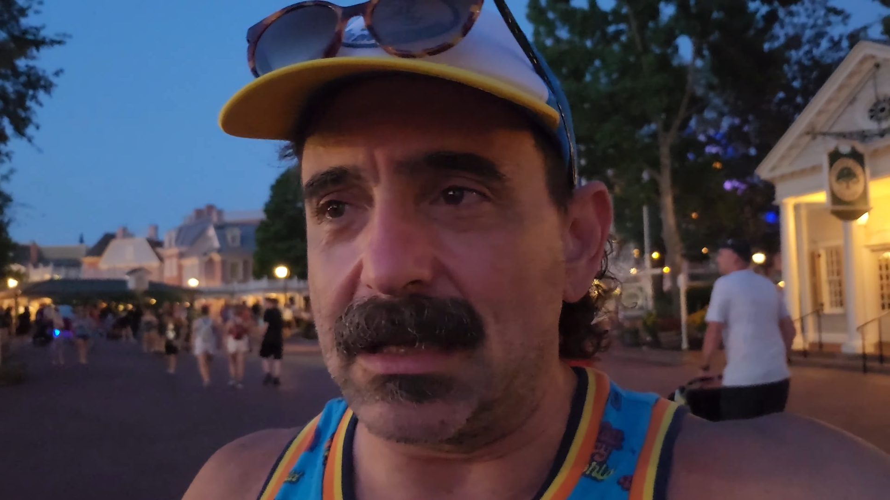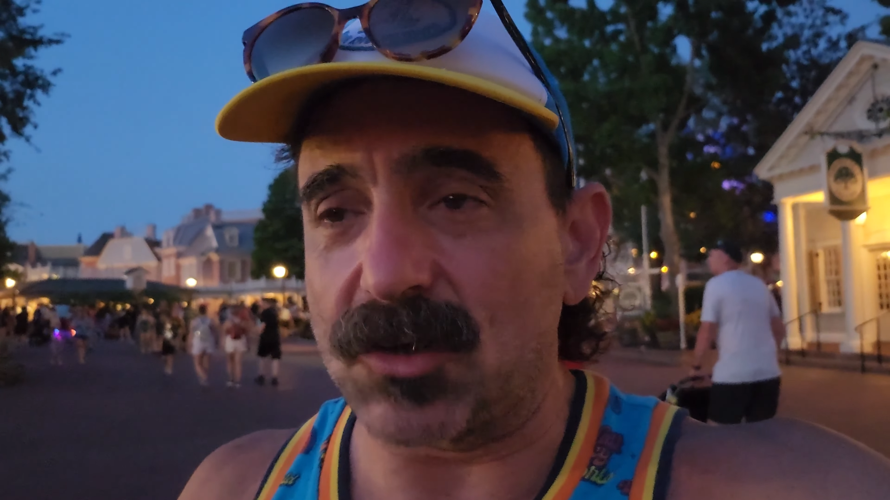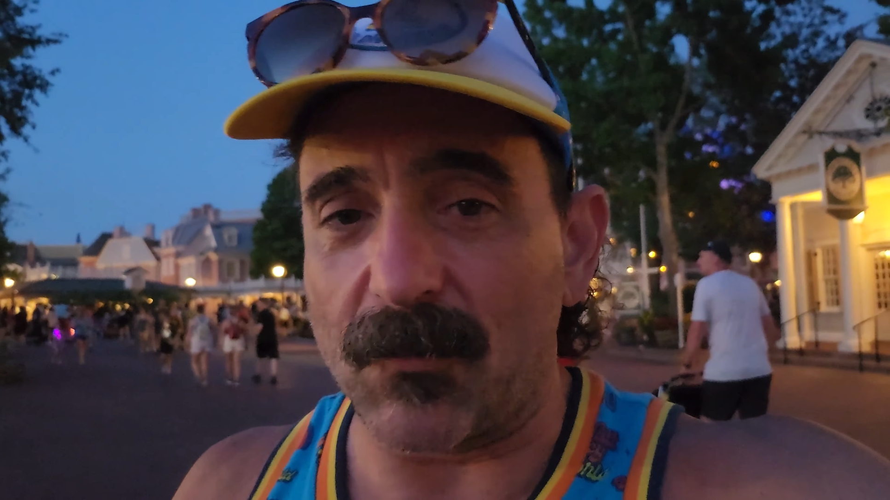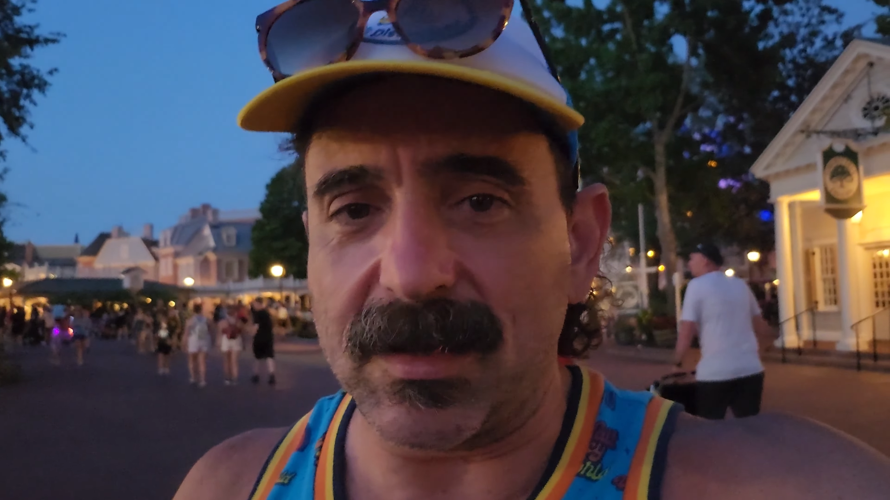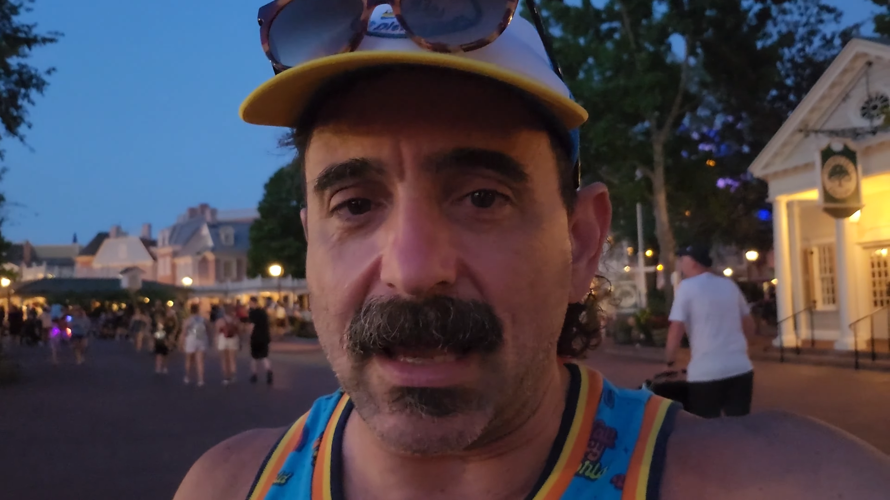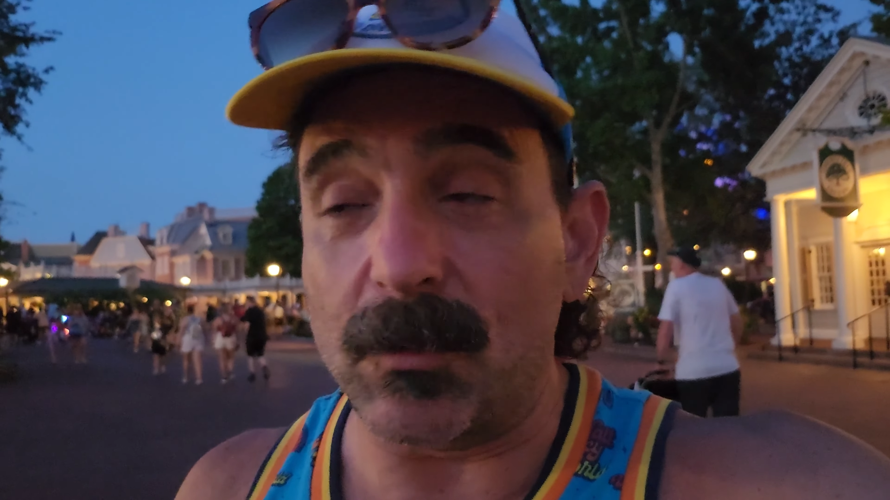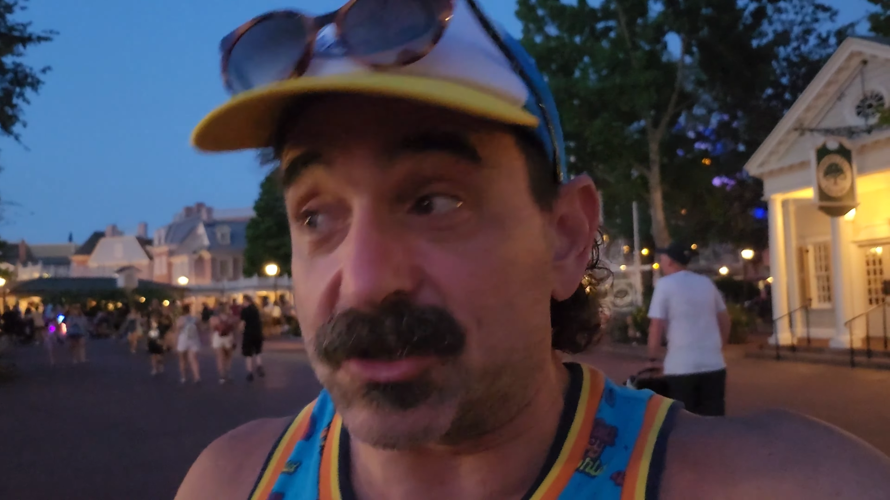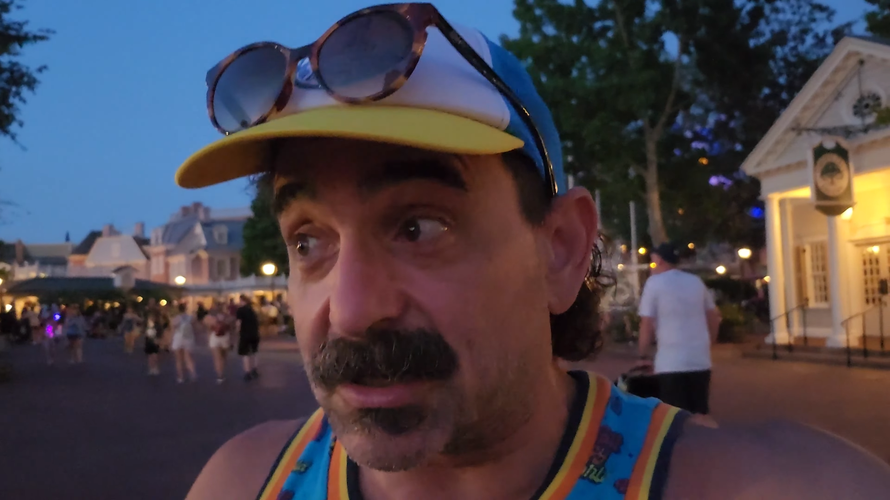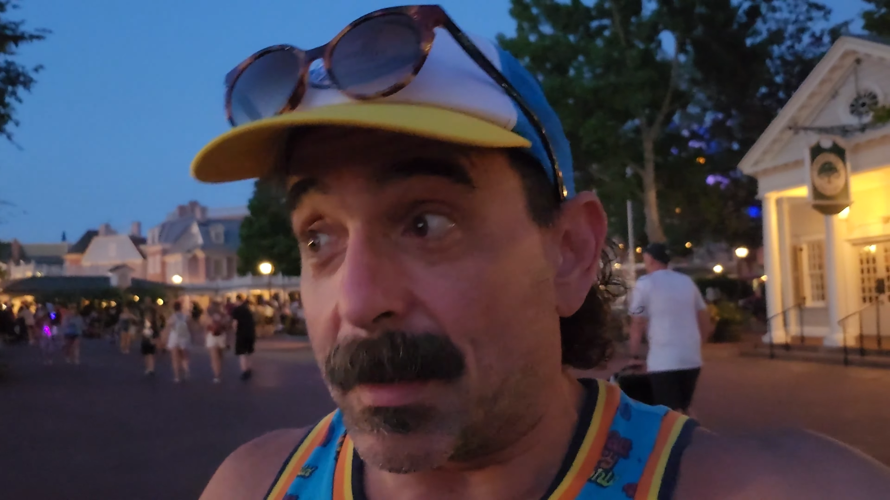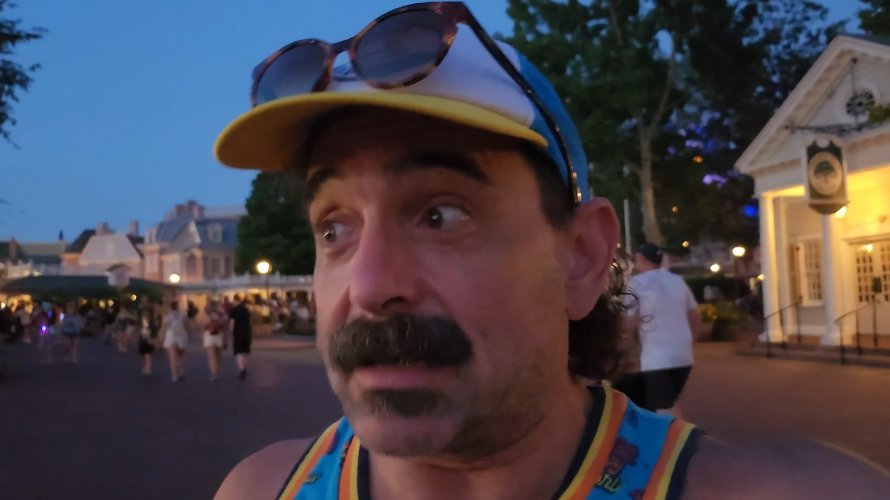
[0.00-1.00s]
toffee cake, which
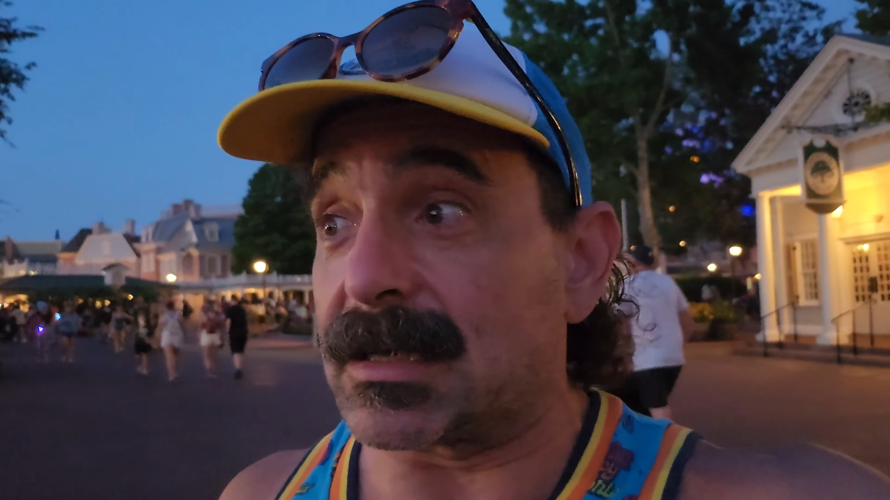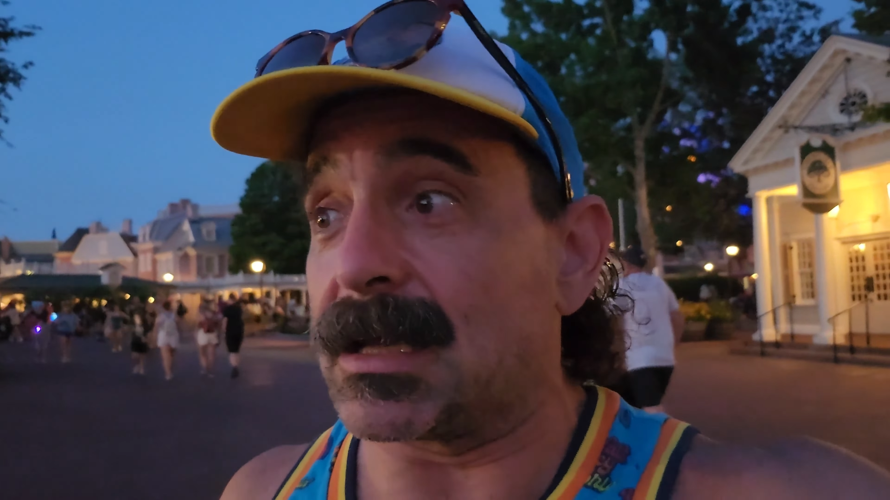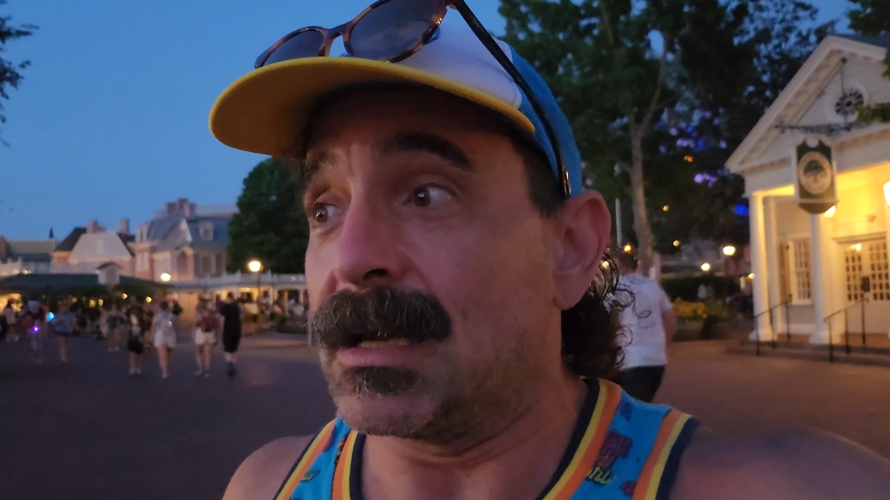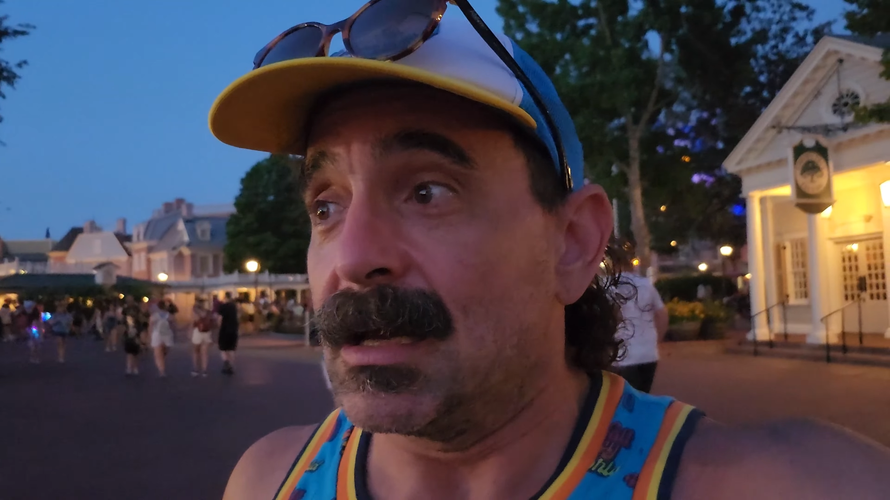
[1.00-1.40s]
is amazing,